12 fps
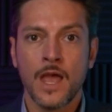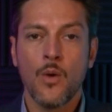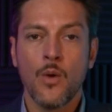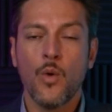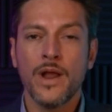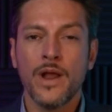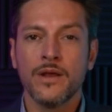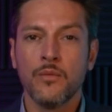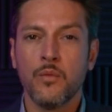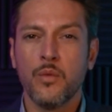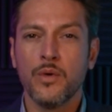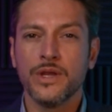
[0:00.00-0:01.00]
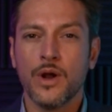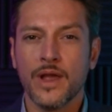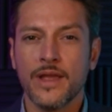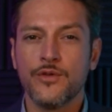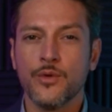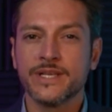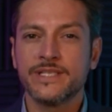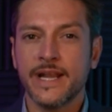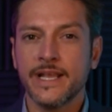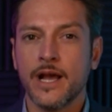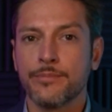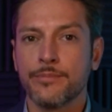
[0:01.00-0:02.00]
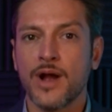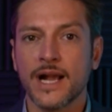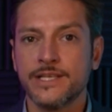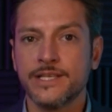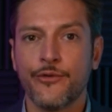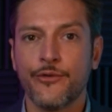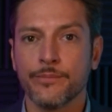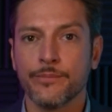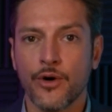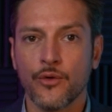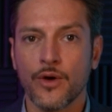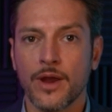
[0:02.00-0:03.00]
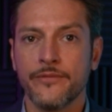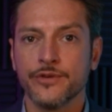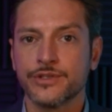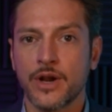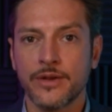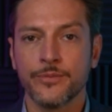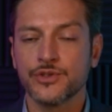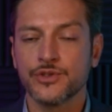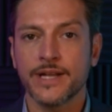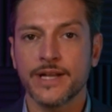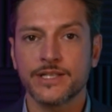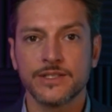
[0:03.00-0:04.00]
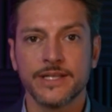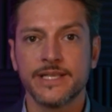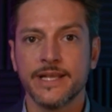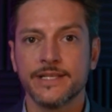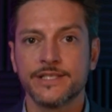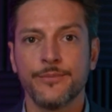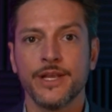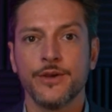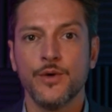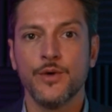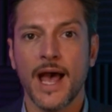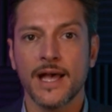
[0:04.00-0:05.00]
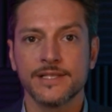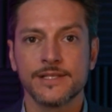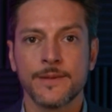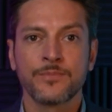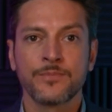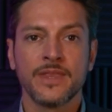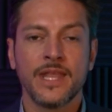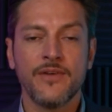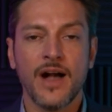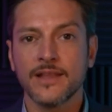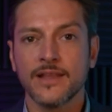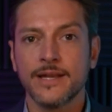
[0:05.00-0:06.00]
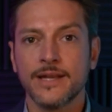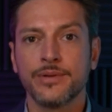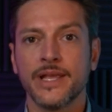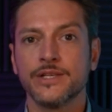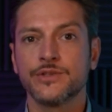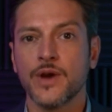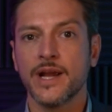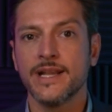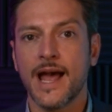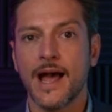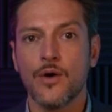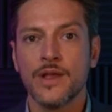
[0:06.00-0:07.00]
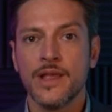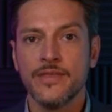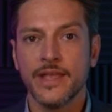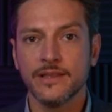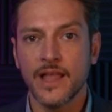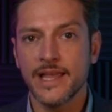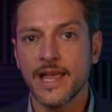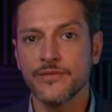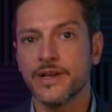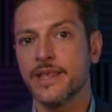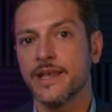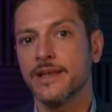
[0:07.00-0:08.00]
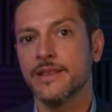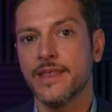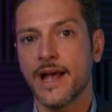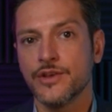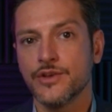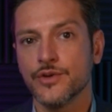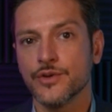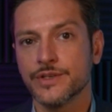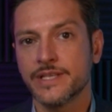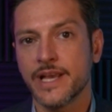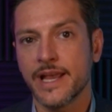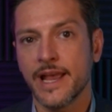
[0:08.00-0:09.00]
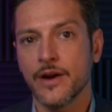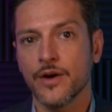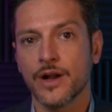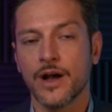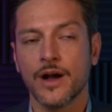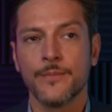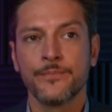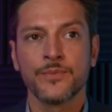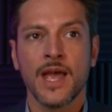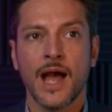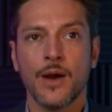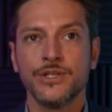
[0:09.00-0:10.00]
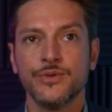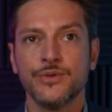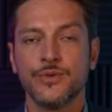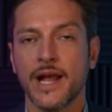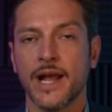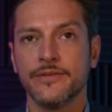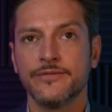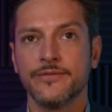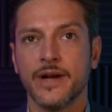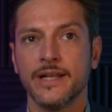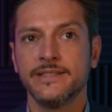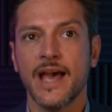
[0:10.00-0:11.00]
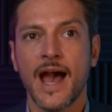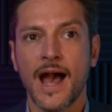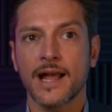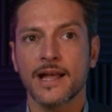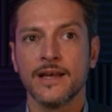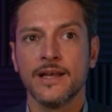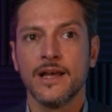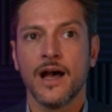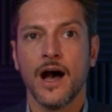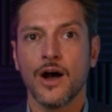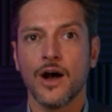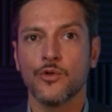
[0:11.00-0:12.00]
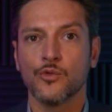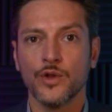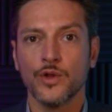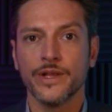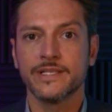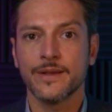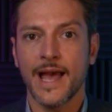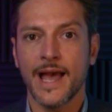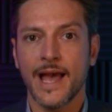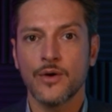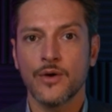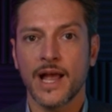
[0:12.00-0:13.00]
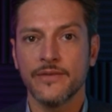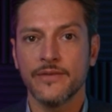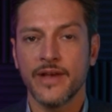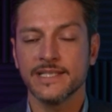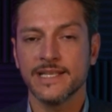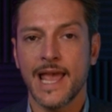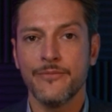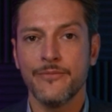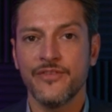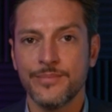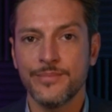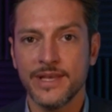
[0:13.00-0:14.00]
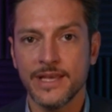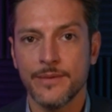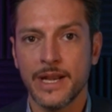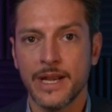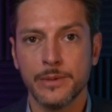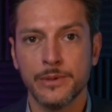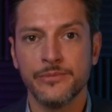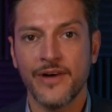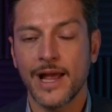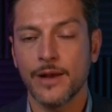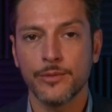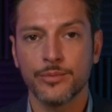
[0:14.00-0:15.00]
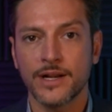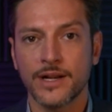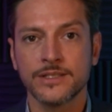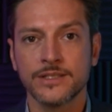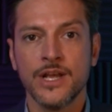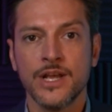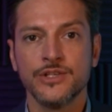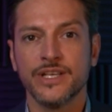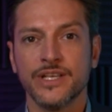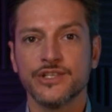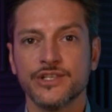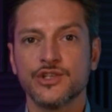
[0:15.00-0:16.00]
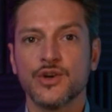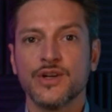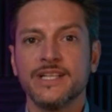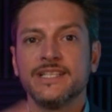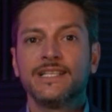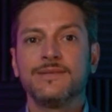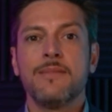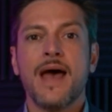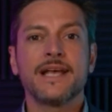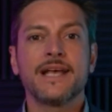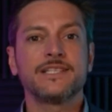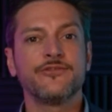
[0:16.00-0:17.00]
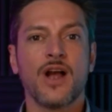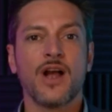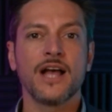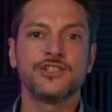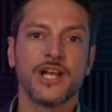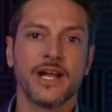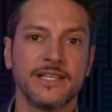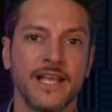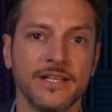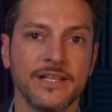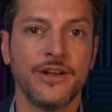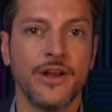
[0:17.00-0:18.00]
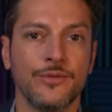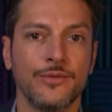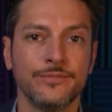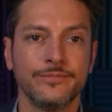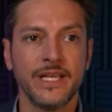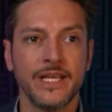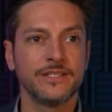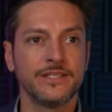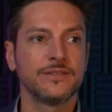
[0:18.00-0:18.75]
If you were setting up a proxy form program, if you're starting from scratch, let's say it's somebody who they have a hotline in place right now, they like everything that you're saying, Erica, how would you kind of attack rolling something out kind of as an MVP, a minimum viable product, so it doesn't turn into this massive project that, takes,